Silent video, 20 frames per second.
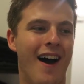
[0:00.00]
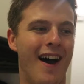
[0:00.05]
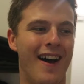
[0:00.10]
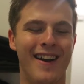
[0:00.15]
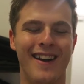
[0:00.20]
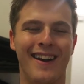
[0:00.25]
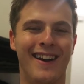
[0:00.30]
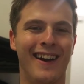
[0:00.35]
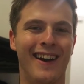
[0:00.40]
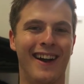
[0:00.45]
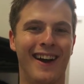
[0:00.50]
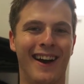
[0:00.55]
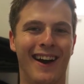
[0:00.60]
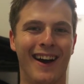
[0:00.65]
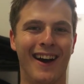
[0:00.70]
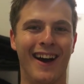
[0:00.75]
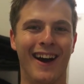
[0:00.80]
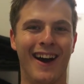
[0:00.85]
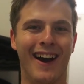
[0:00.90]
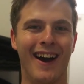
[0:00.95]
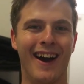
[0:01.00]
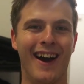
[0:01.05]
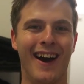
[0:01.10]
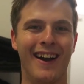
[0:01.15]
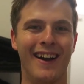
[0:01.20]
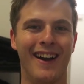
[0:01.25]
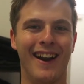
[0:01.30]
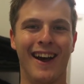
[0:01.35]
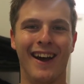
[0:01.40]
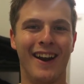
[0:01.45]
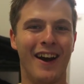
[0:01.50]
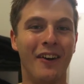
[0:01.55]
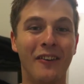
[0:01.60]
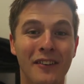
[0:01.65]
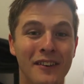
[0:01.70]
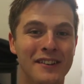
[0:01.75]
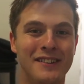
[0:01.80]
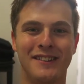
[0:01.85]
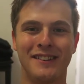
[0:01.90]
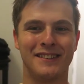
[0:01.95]
and and and I
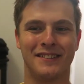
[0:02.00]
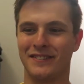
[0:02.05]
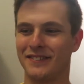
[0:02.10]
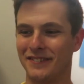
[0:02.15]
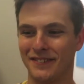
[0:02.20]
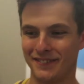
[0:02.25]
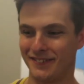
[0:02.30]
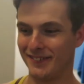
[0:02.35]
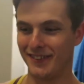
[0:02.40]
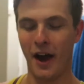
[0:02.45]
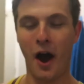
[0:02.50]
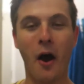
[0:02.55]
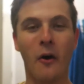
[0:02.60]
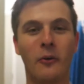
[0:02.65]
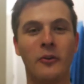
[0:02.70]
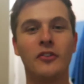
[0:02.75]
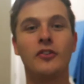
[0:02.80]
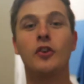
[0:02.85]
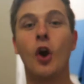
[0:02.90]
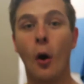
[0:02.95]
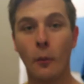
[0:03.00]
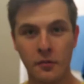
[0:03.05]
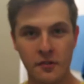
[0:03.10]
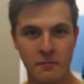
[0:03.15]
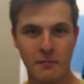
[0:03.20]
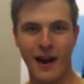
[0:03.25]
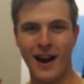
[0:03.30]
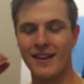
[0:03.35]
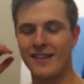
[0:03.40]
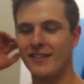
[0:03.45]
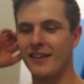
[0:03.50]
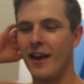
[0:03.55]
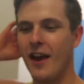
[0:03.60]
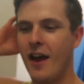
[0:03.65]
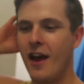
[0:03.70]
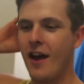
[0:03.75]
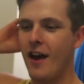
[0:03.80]
was just, I was gobsmacked.